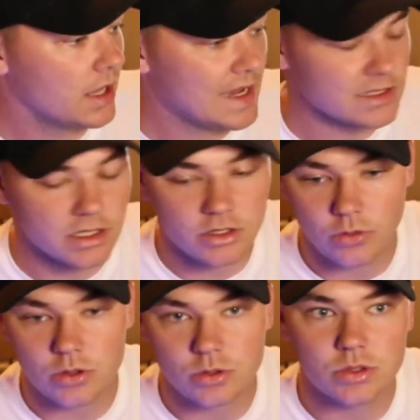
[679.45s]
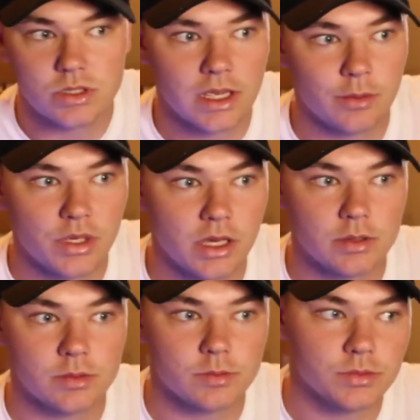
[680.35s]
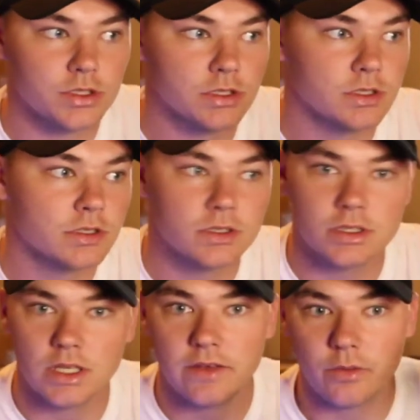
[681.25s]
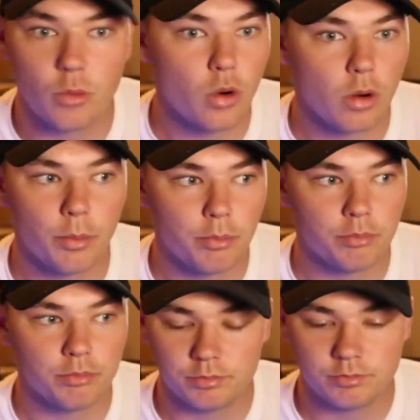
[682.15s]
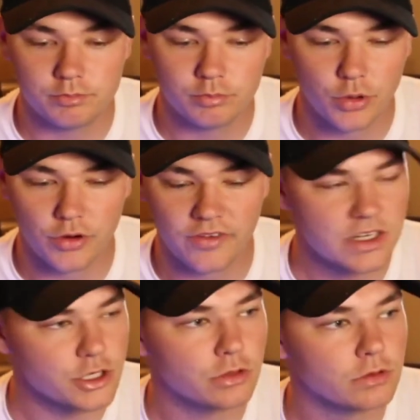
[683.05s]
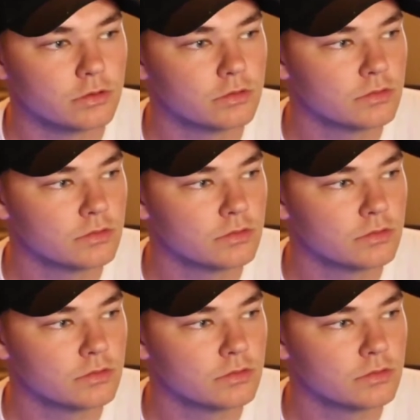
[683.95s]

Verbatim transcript: as it grows and becomes even more professional.